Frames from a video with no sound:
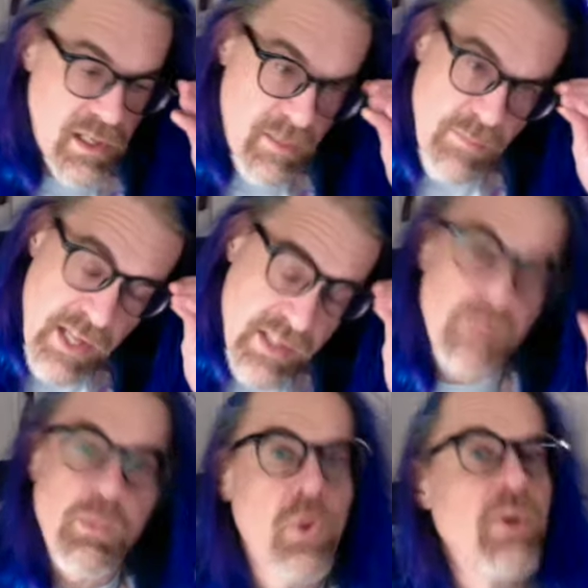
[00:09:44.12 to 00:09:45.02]
That's
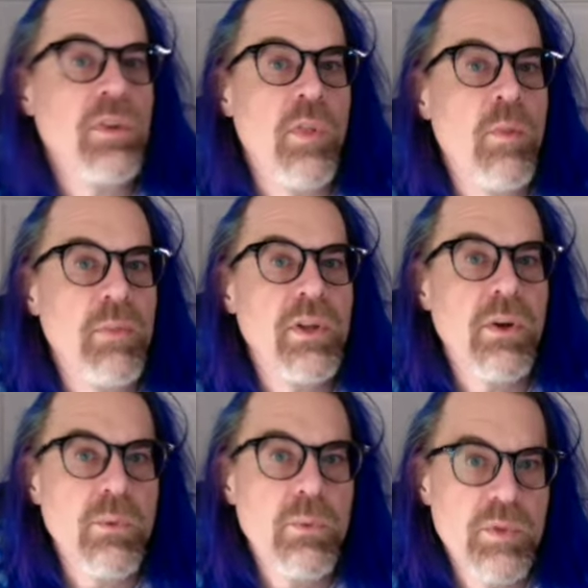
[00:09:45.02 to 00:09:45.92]
important in the
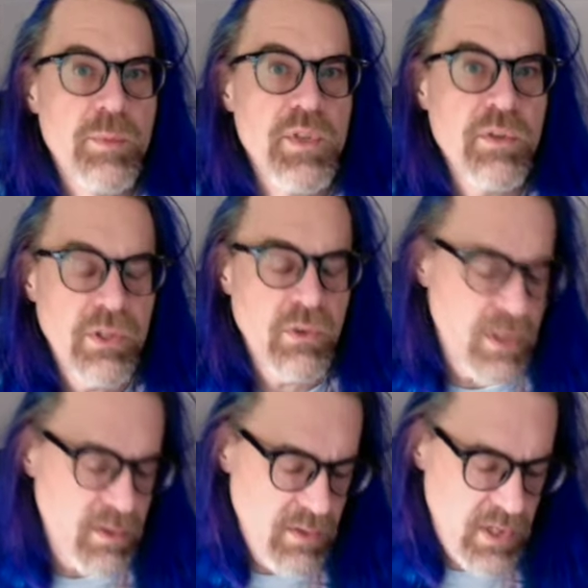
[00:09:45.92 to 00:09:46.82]
Meno
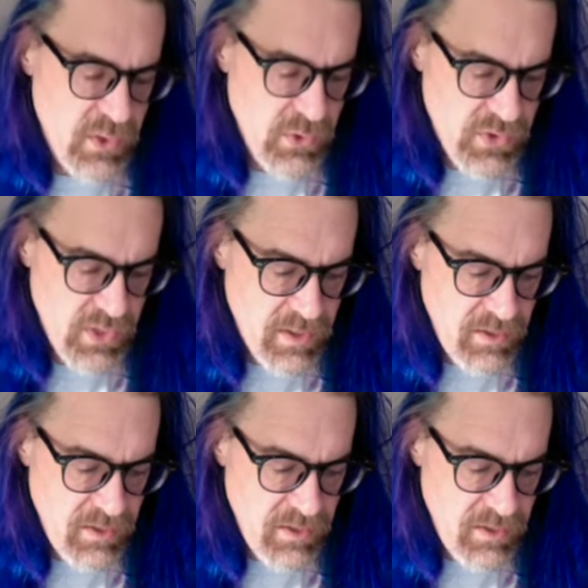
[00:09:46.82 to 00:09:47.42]
specifically, as you'll see.